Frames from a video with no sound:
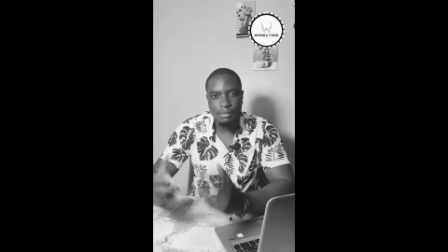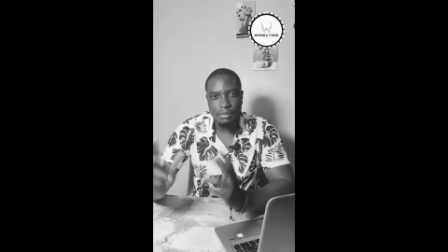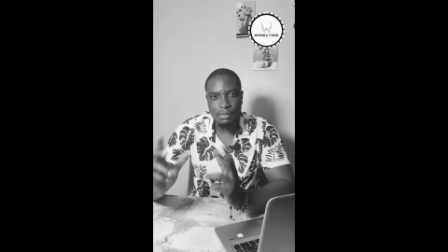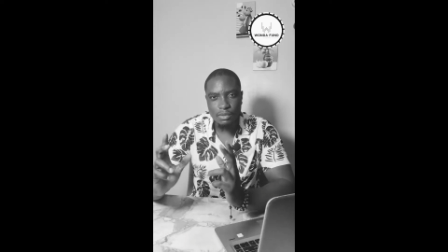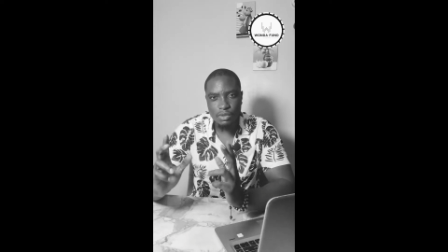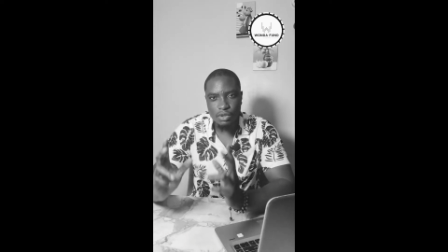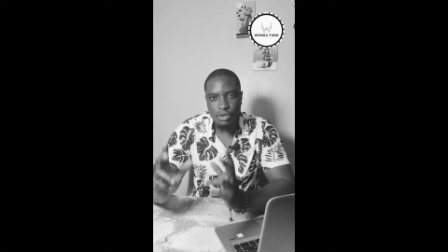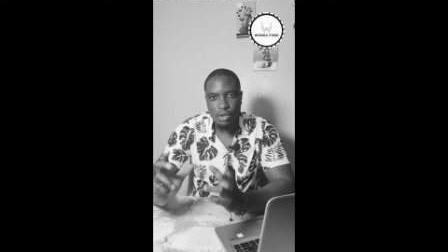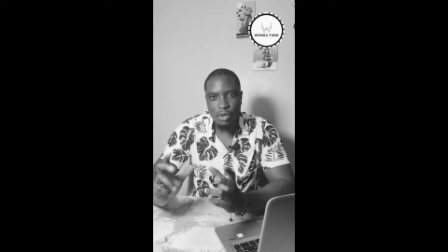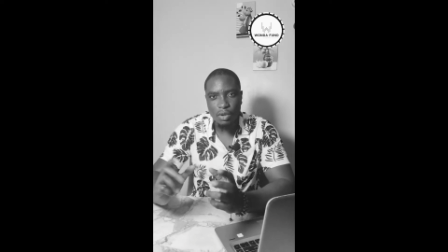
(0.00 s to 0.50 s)

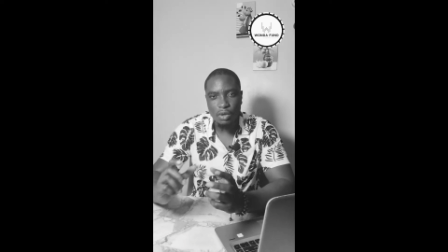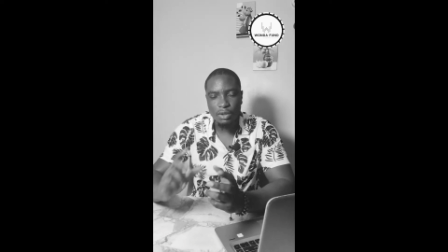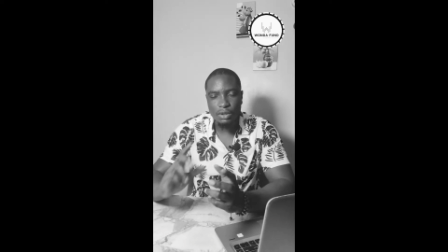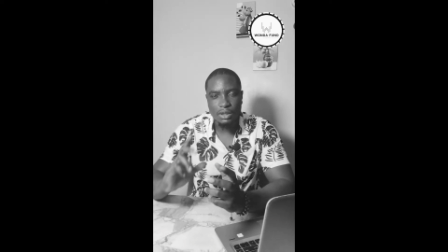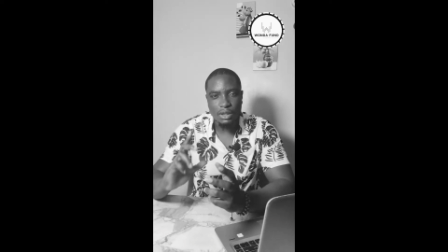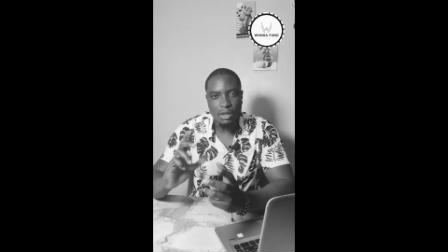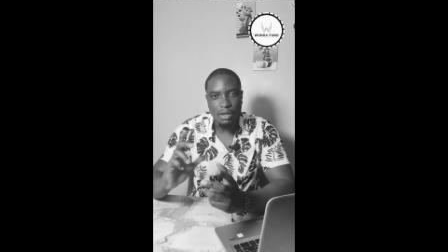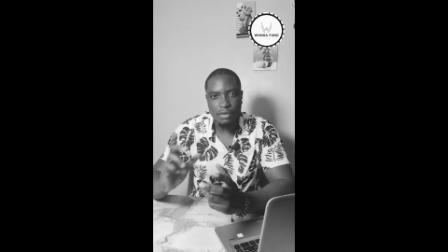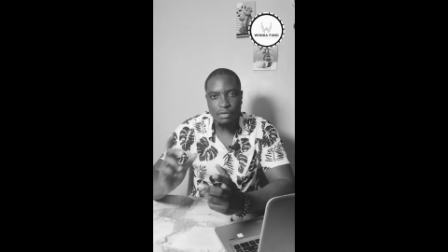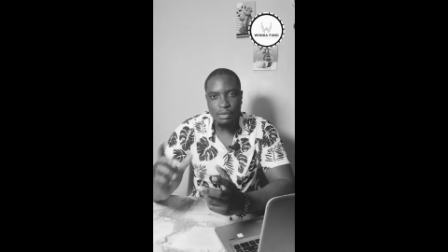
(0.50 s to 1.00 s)
stocks,
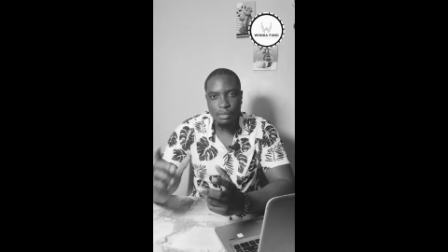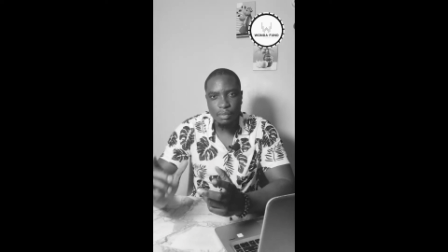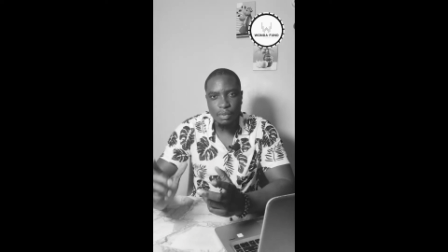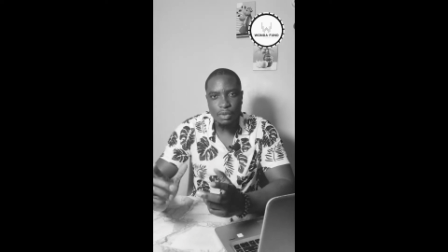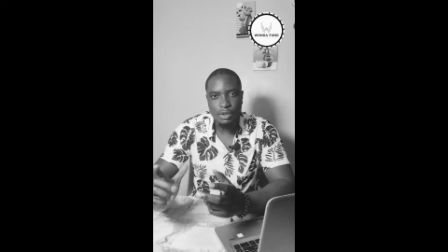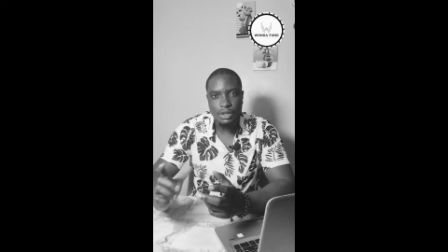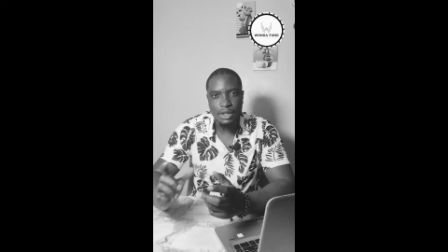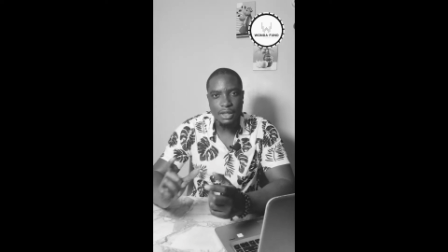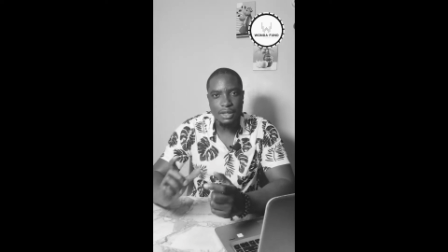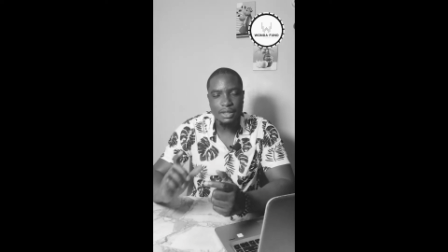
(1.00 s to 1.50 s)
a lot of the
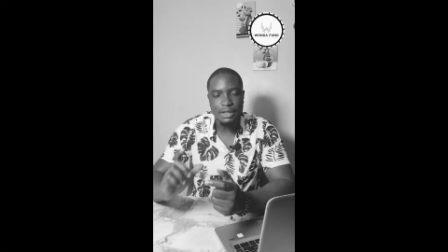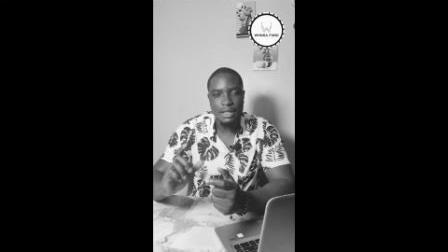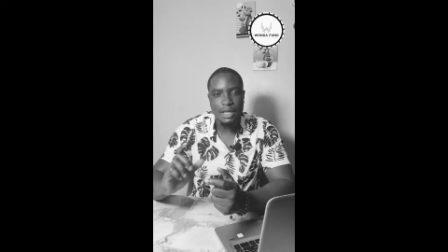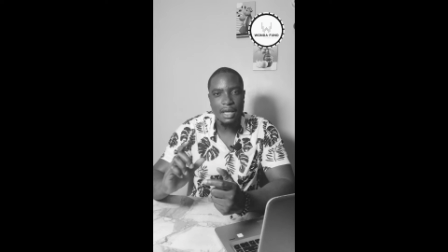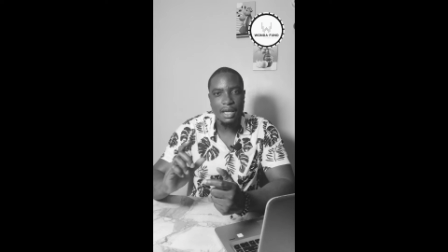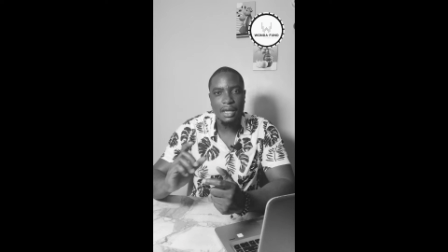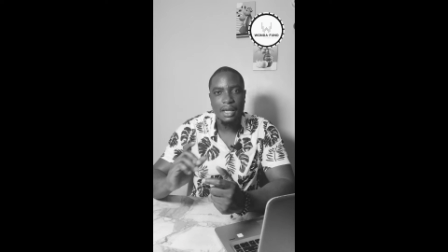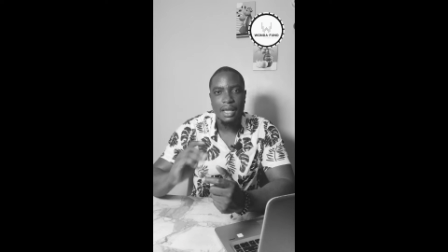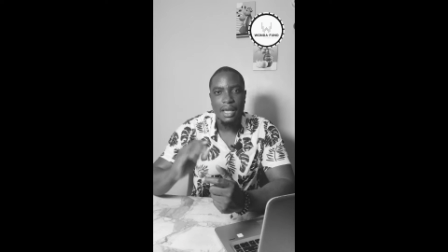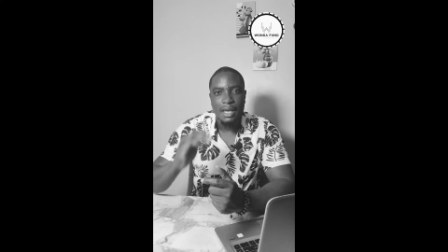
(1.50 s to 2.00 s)
projects
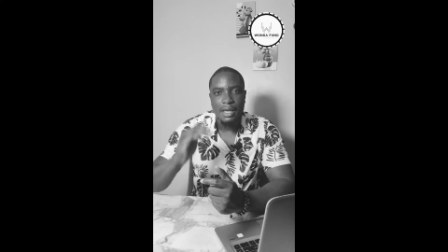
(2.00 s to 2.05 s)
that